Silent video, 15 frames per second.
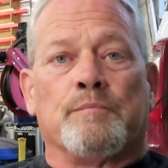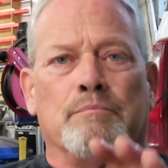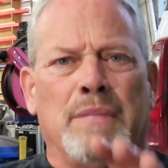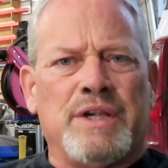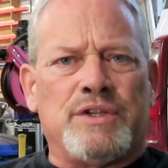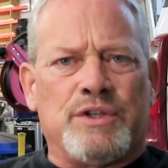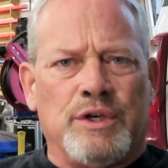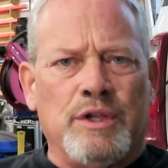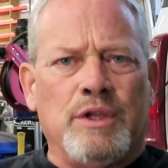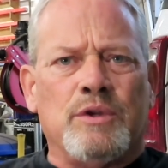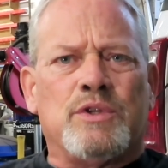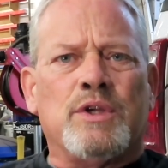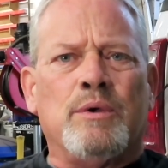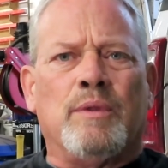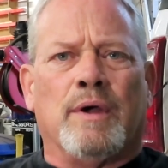Make sure you
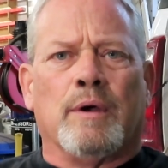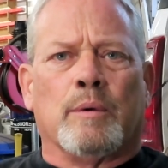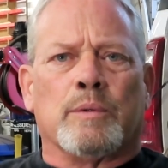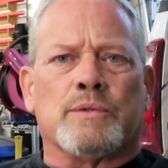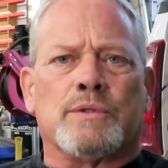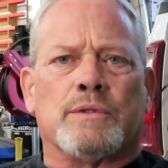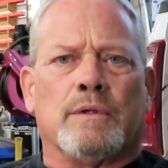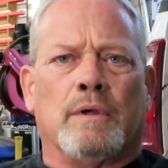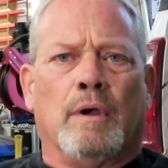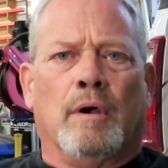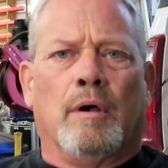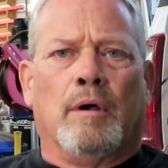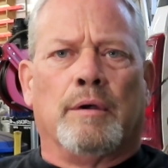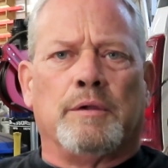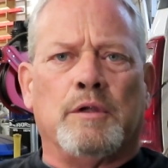do those.
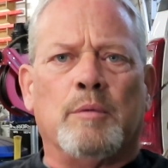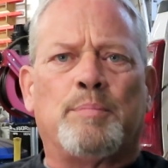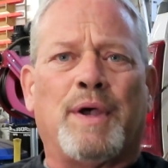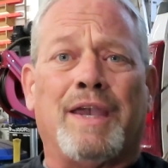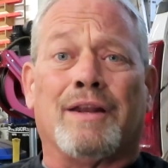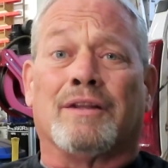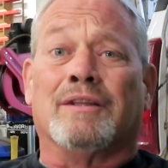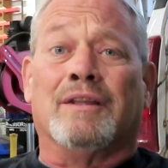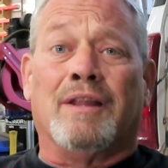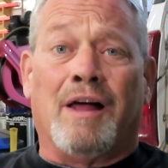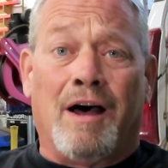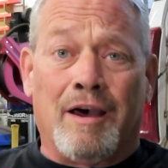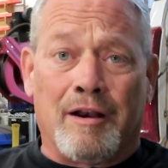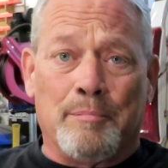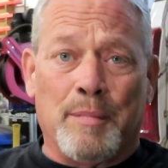You paid a
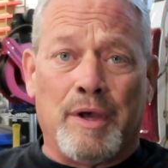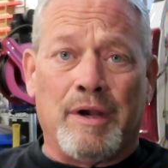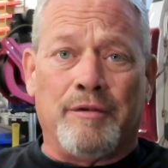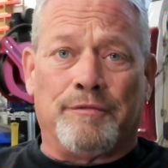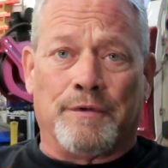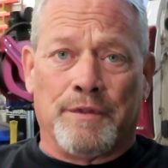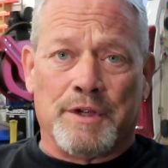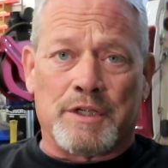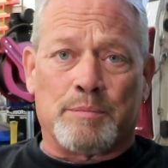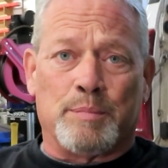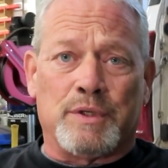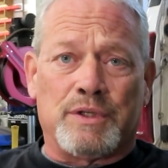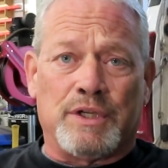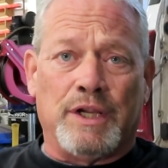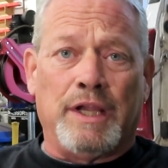lot of money for this
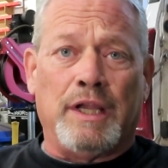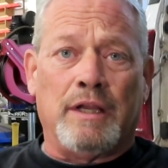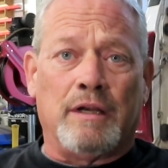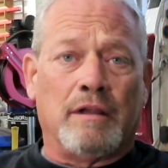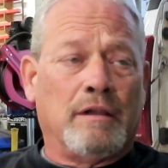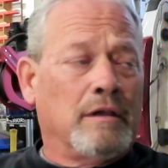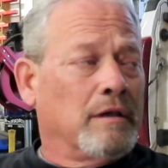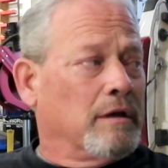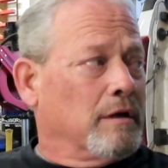machine,